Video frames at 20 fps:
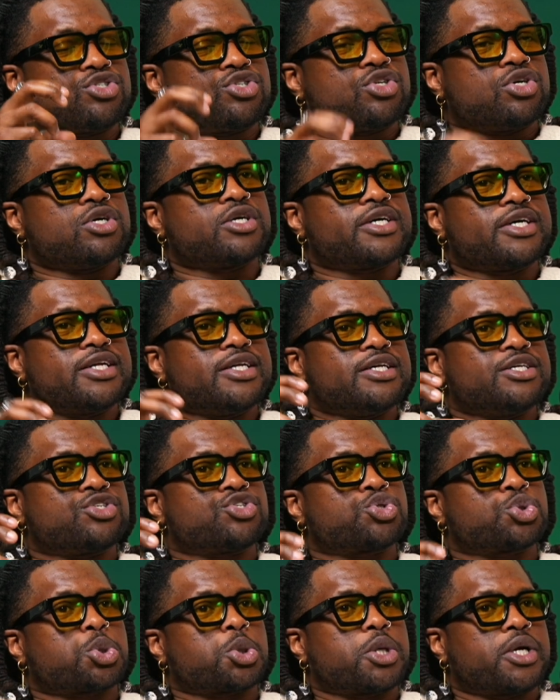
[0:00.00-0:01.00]
taken his
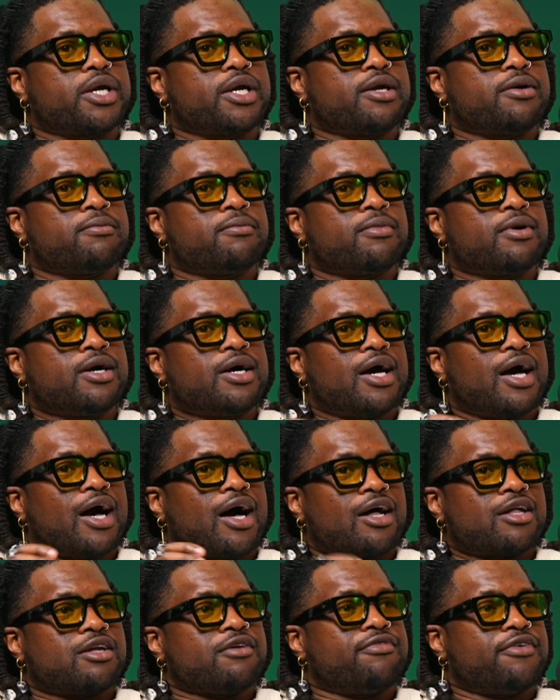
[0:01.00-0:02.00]
stream
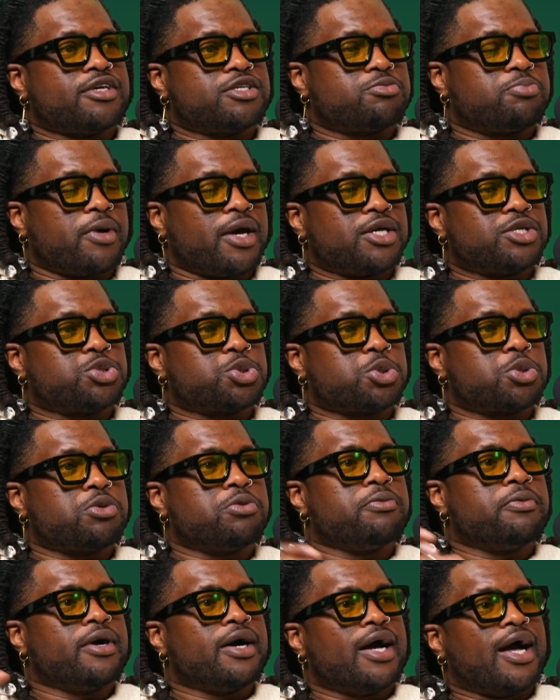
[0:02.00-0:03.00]
out of his
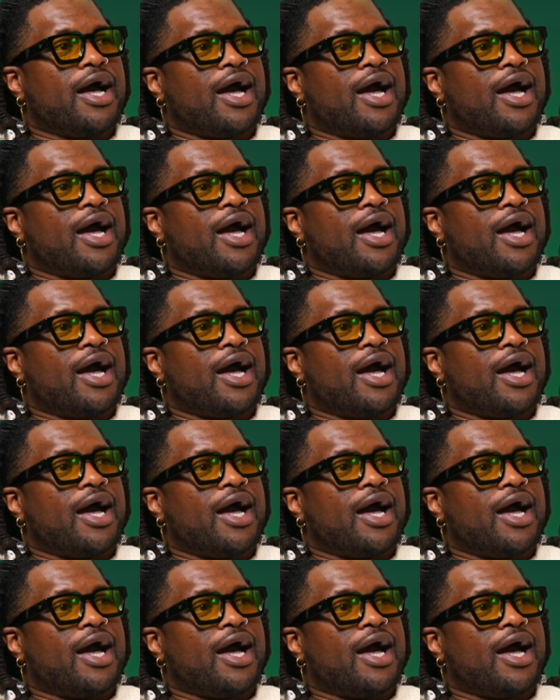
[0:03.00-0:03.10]
bedroom